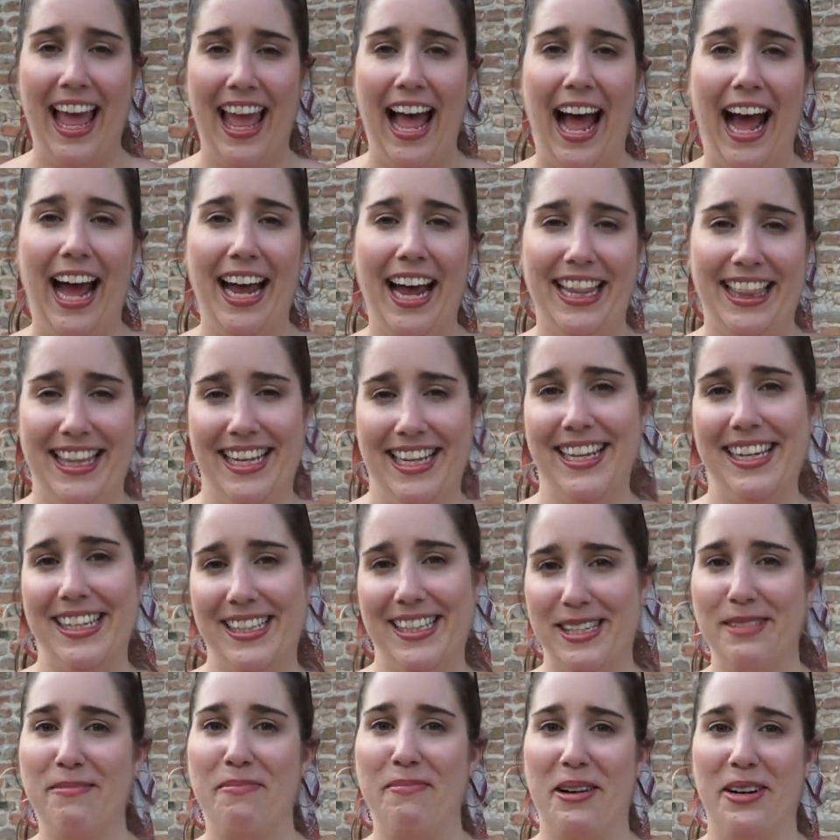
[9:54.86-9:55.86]
I think
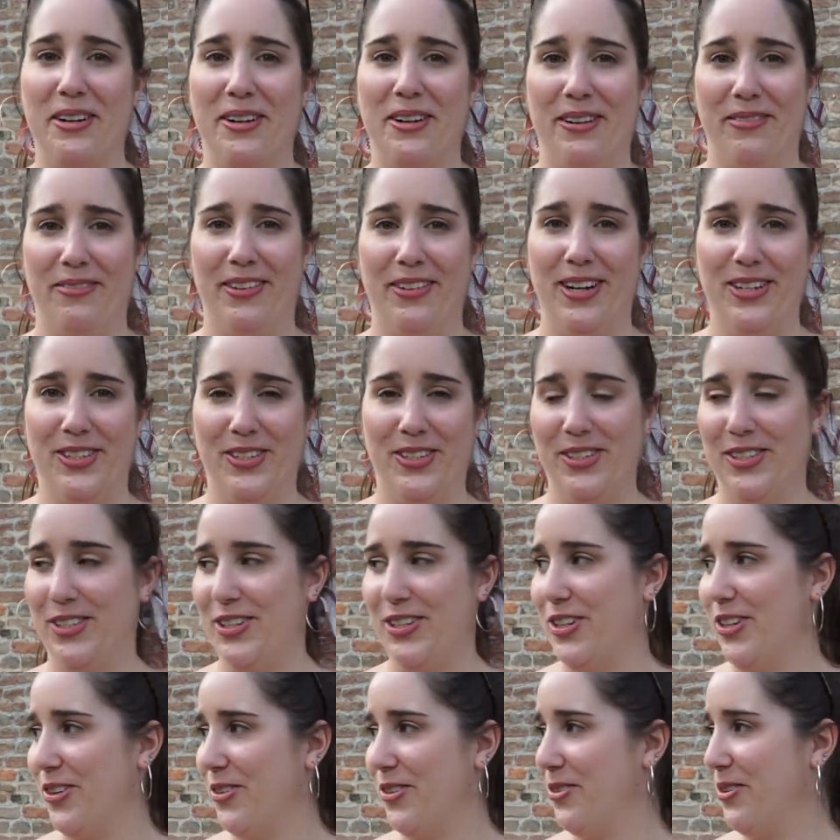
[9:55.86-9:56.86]
it's better if I just
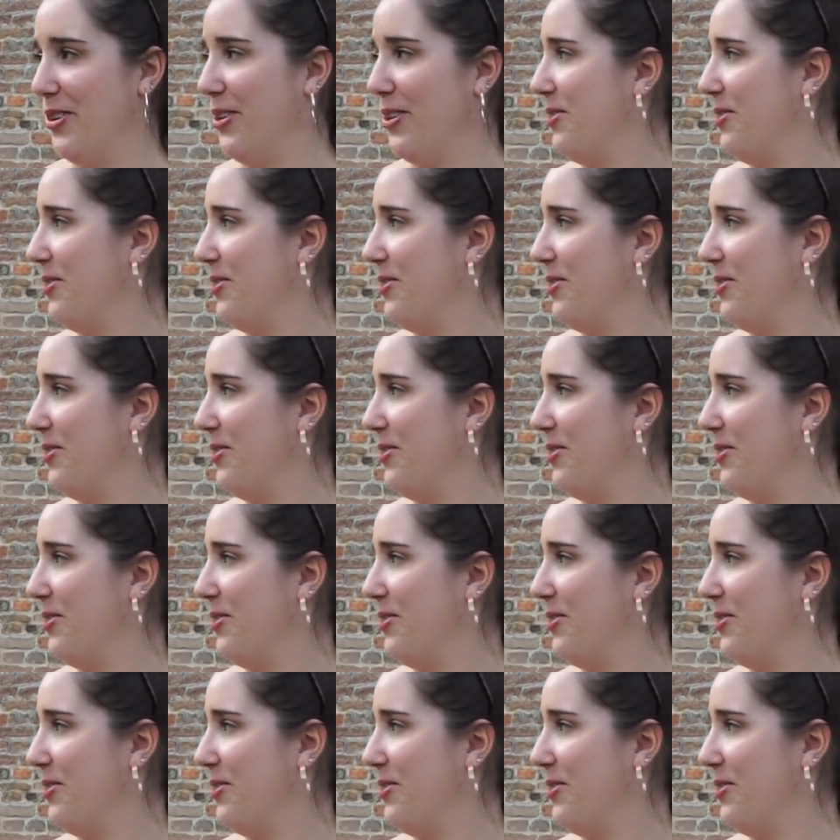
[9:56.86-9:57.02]
show you.